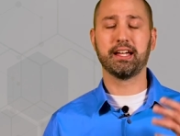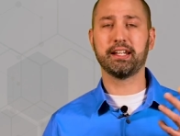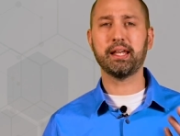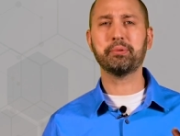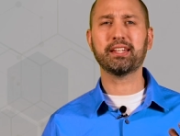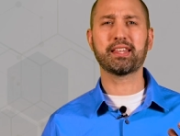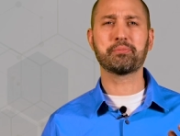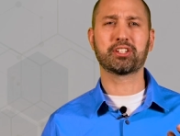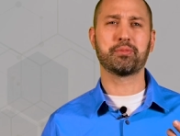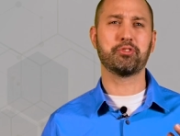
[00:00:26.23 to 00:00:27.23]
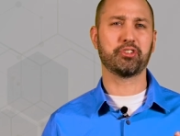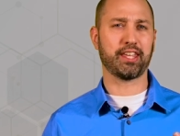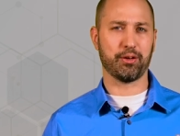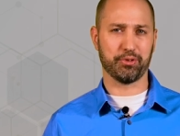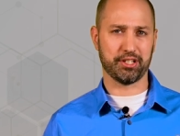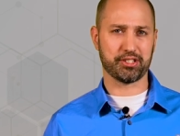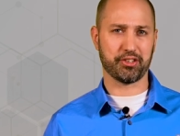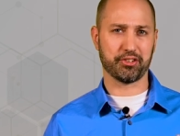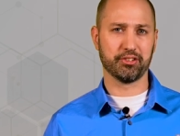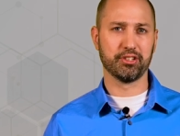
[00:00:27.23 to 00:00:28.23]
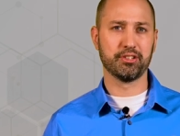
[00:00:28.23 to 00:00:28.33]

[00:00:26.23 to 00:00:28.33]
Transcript: enabling them to communicate with each other.